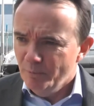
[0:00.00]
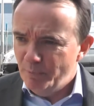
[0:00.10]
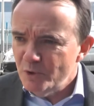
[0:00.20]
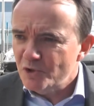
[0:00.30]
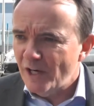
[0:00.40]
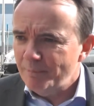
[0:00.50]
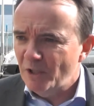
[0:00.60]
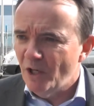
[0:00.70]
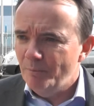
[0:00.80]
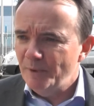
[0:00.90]
bootstrap
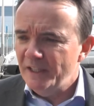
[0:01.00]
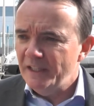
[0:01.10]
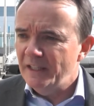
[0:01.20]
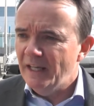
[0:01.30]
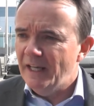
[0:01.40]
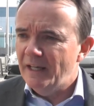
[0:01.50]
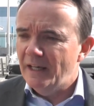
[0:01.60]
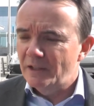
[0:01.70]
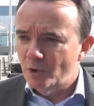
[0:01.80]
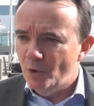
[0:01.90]
the company
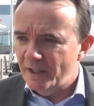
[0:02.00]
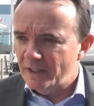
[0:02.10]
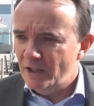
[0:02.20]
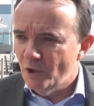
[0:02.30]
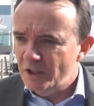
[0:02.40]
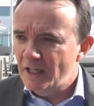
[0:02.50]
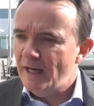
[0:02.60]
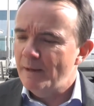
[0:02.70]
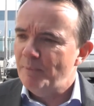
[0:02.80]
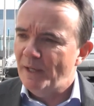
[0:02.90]
and grow at a good
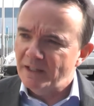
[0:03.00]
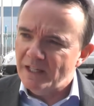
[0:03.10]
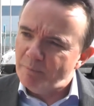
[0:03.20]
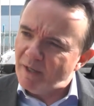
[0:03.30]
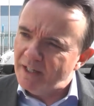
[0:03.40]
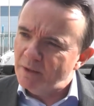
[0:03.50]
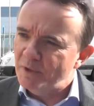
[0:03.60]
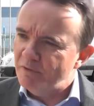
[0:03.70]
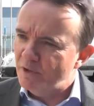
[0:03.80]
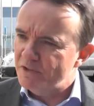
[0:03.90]
clip and keep that
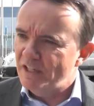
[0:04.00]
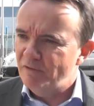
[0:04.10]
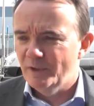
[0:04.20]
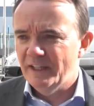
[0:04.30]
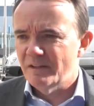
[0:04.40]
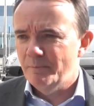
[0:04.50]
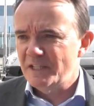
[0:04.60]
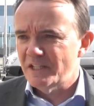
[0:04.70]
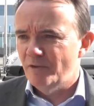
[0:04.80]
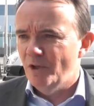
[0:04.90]
equity for yourself, well, that's the
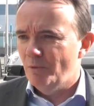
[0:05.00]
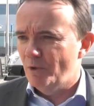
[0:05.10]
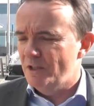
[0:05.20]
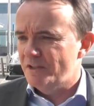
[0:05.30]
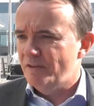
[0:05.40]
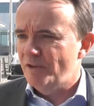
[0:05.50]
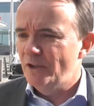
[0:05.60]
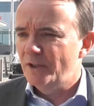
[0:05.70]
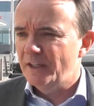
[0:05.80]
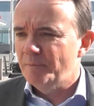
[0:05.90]
best of all worlds. And if you
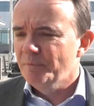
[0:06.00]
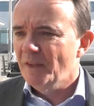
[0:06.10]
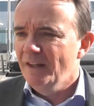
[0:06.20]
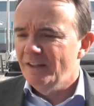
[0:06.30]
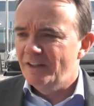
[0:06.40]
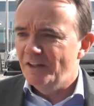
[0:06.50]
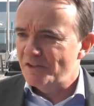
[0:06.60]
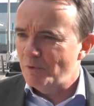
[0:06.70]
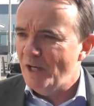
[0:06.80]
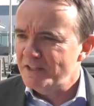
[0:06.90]
look at the
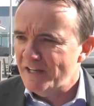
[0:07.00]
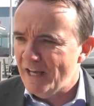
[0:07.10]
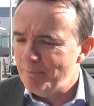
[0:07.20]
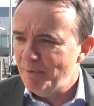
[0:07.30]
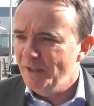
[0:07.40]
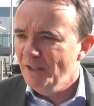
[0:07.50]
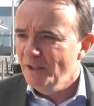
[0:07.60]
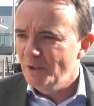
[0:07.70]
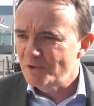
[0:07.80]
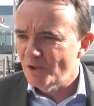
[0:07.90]
guys at WhatsApp
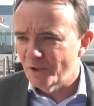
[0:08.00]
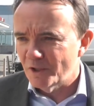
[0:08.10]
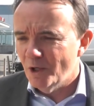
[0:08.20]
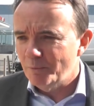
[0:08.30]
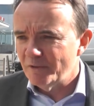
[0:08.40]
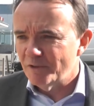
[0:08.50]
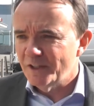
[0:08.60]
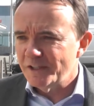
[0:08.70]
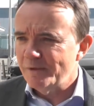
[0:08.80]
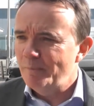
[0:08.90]
who sold their company for
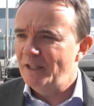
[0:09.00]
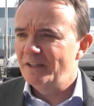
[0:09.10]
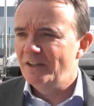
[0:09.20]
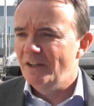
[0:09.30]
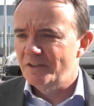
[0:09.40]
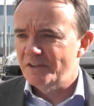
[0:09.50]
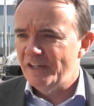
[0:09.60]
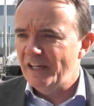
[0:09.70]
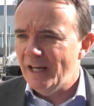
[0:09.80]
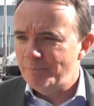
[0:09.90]
$19 billion,
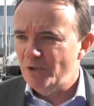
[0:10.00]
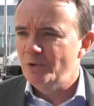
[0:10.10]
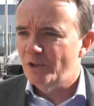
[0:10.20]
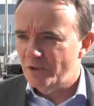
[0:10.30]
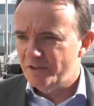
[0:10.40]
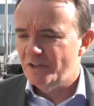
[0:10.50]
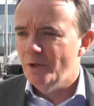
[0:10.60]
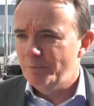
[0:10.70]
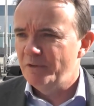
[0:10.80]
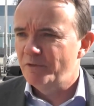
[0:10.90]
they kept two-thirds of the
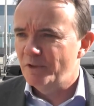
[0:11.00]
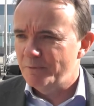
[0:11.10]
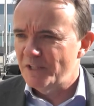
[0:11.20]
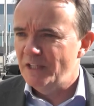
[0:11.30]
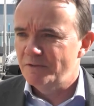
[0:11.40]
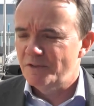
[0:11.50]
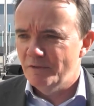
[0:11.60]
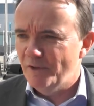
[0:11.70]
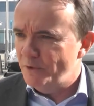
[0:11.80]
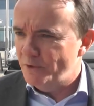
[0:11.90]
company for themselves, the
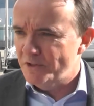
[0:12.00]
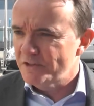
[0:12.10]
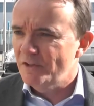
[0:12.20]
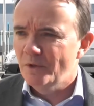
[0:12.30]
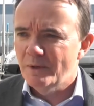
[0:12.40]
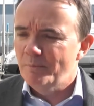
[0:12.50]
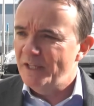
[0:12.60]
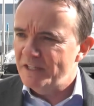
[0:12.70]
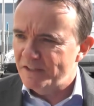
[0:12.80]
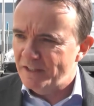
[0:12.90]
founders. So an
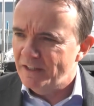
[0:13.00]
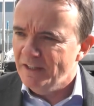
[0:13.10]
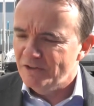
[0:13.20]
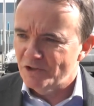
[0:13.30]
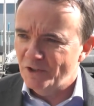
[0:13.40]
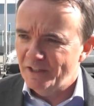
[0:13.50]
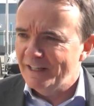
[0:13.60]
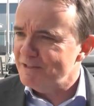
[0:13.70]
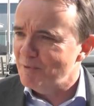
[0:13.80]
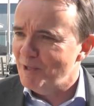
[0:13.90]
amazing journey.
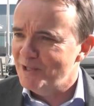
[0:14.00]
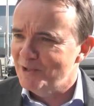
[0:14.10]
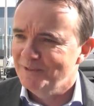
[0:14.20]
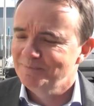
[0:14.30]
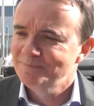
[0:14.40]
That's the way to do it.